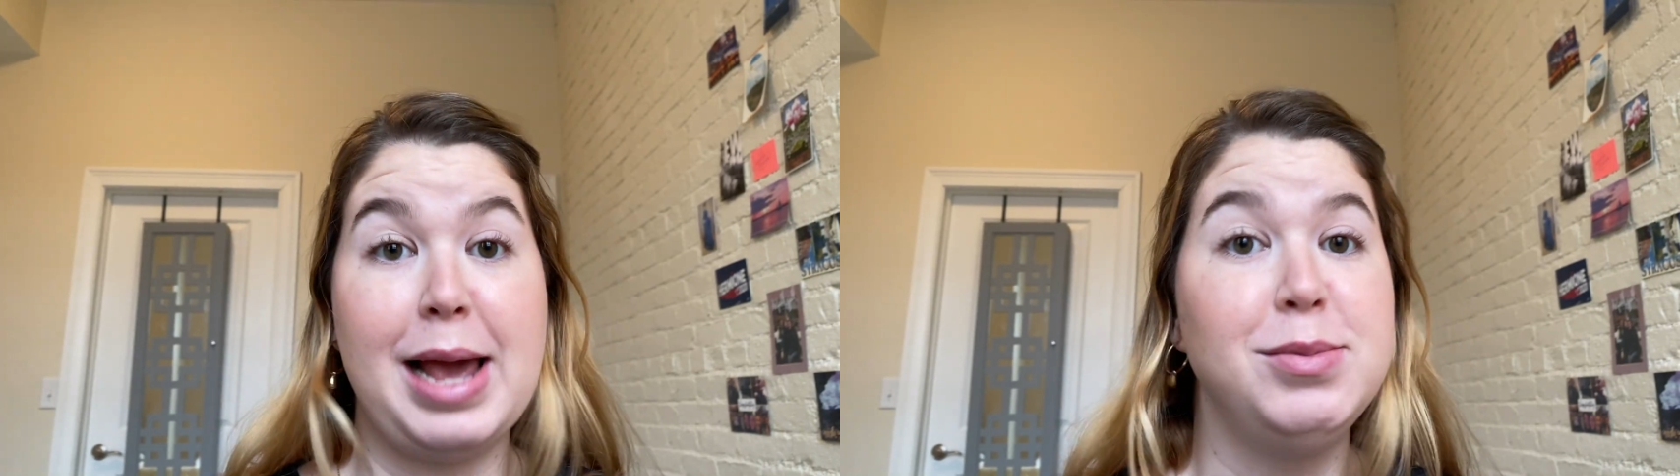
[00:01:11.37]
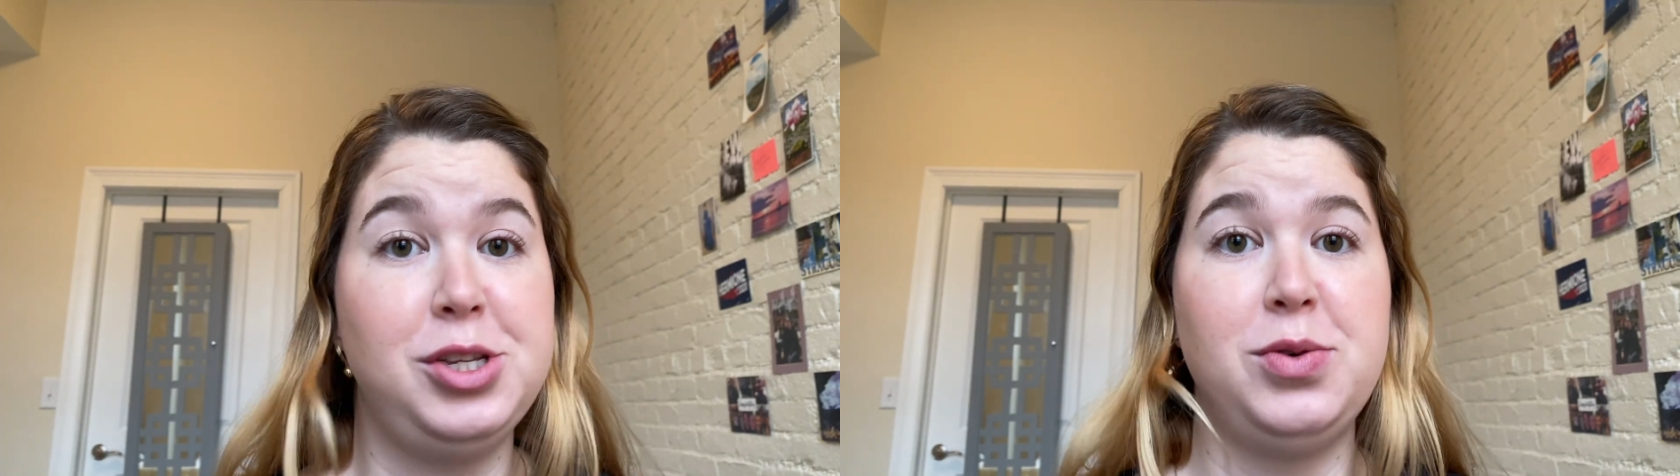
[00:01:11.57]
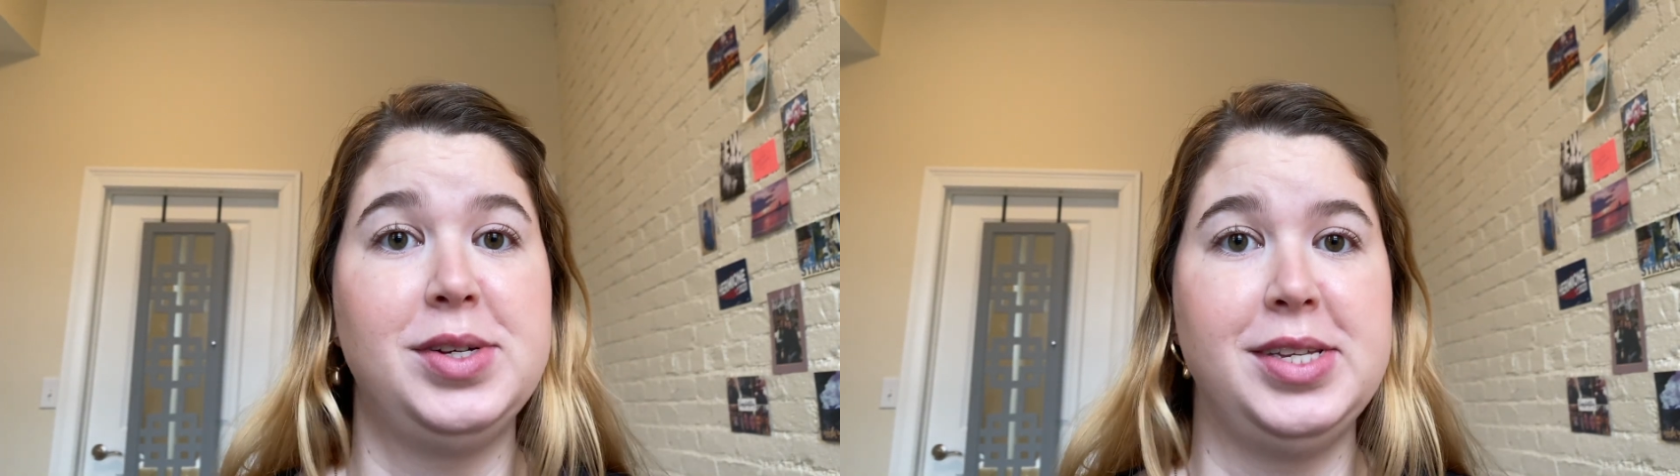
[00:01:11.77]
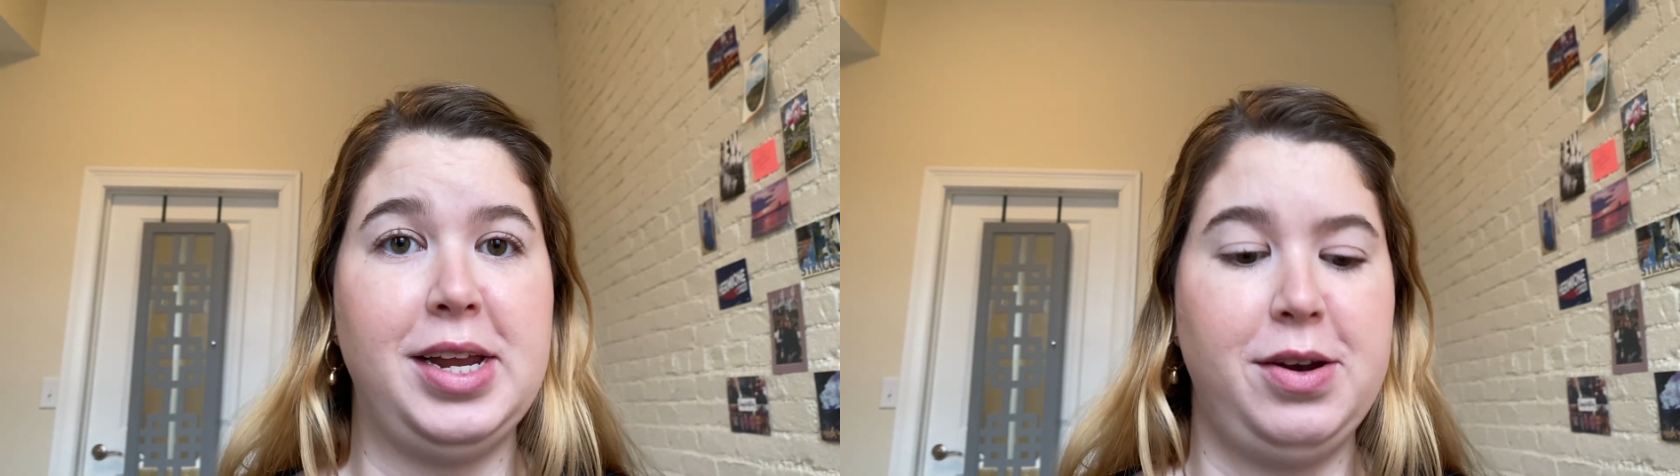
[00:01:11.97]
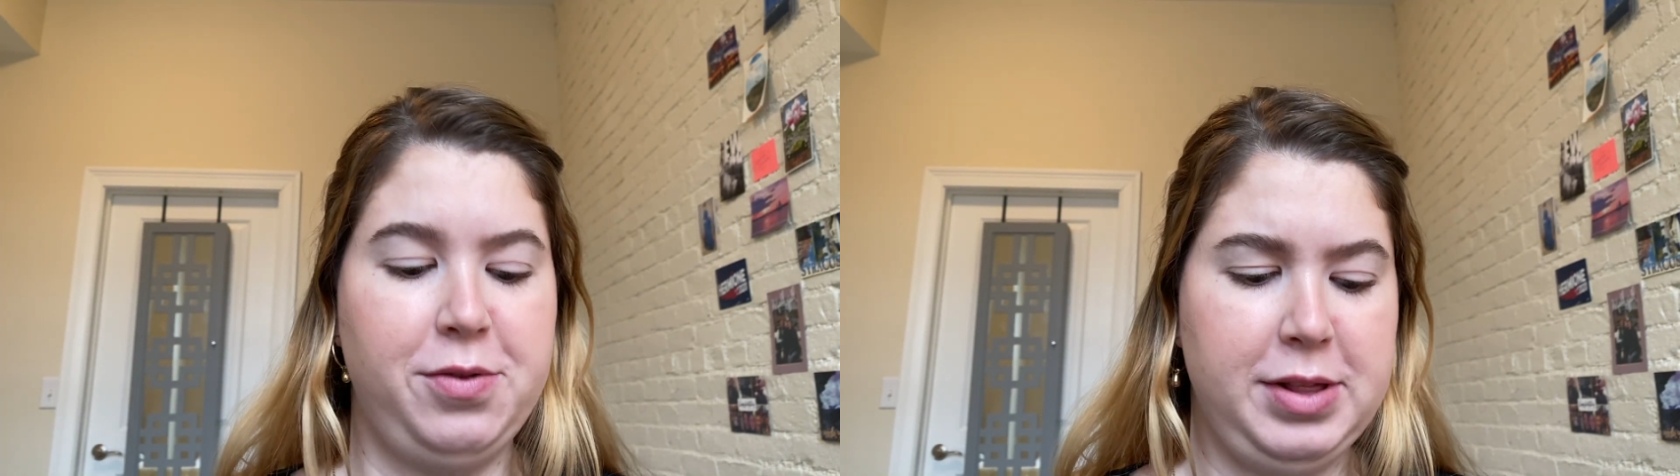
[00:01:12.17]
am so
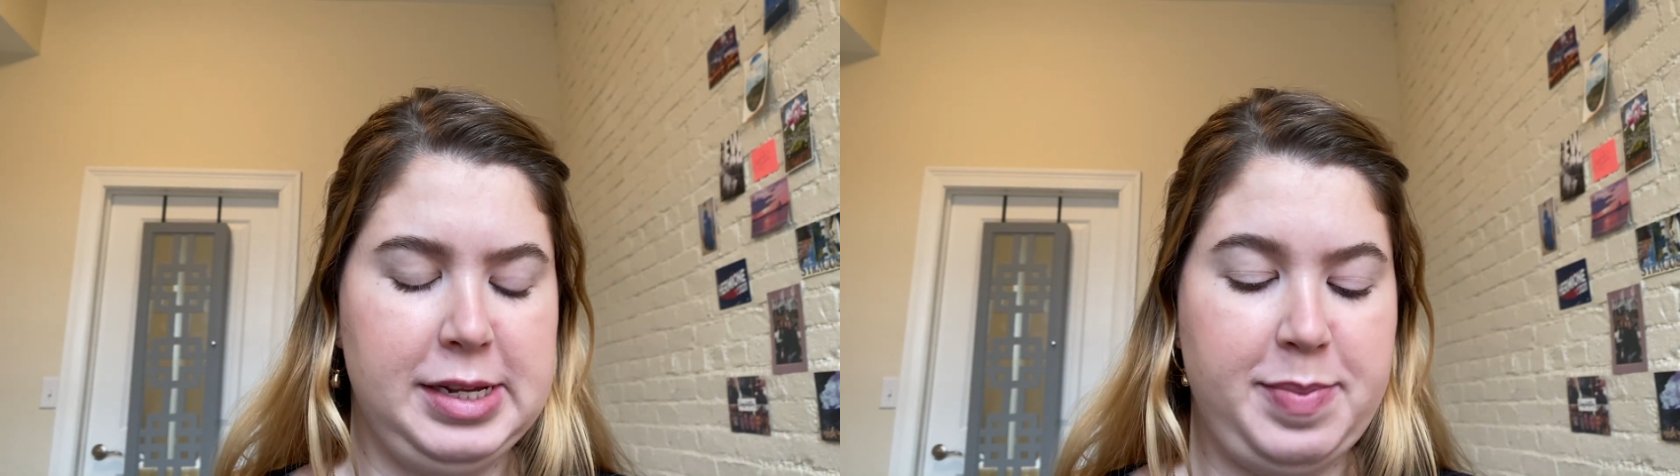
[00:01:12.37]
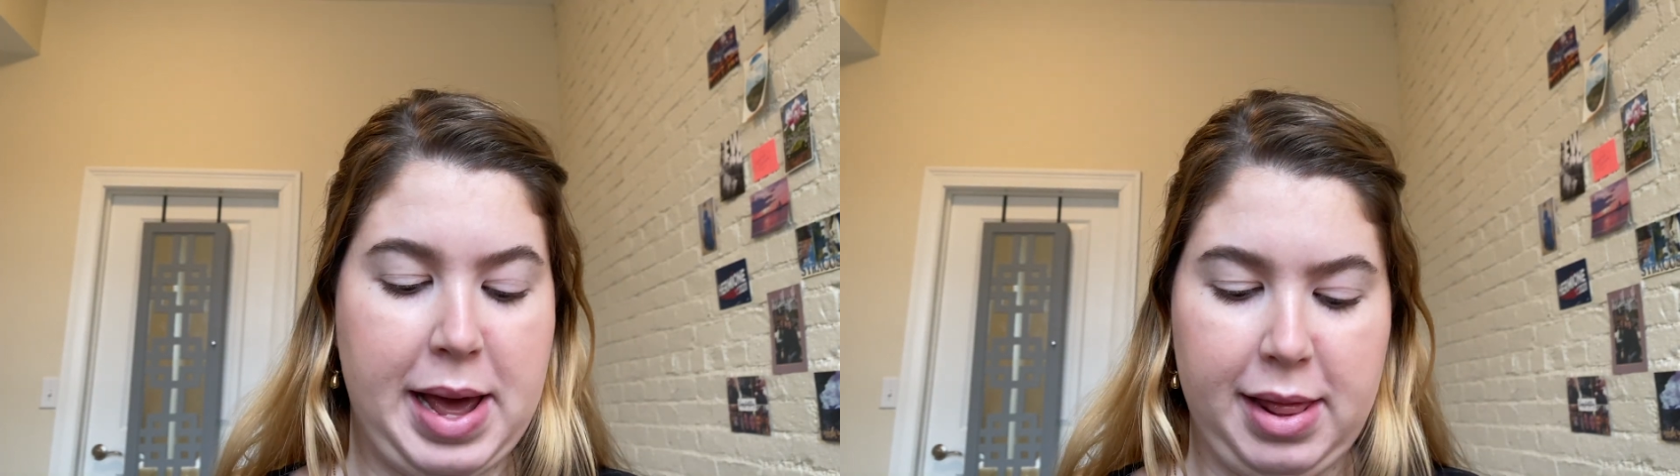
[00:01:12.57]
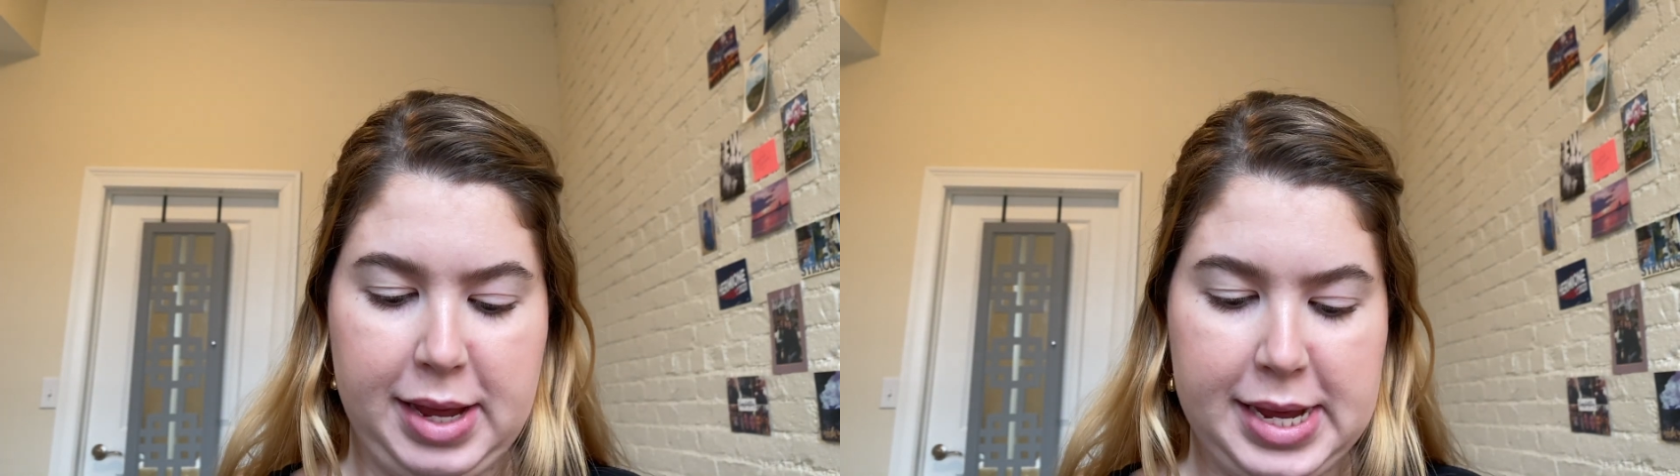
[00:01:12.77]
excited for this palette.